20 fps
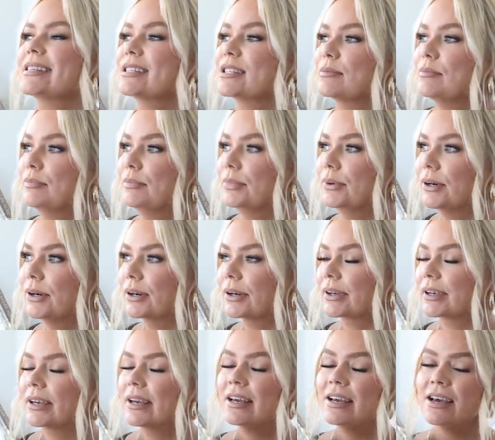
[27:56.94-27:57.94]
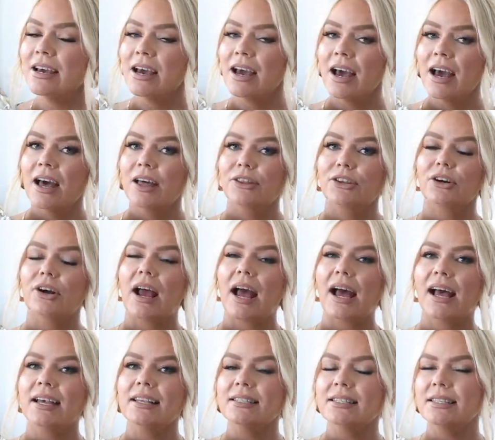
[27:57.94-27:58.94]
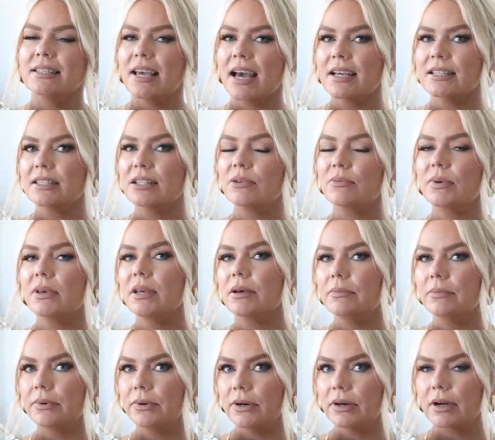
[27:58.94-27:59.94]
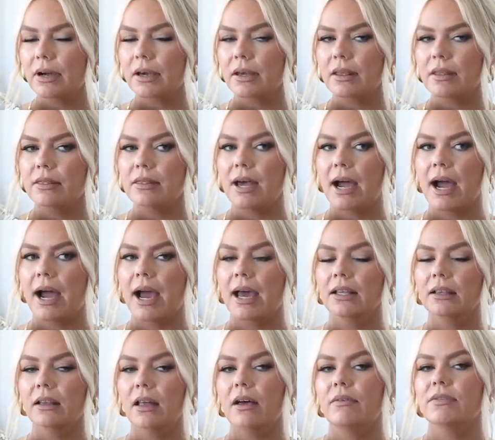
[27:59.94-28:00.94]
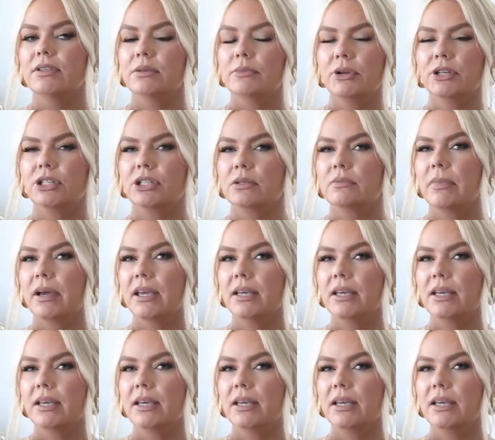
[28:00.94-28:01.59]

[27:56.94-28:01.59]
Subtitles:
book. There has yet to be a book that I love as much as my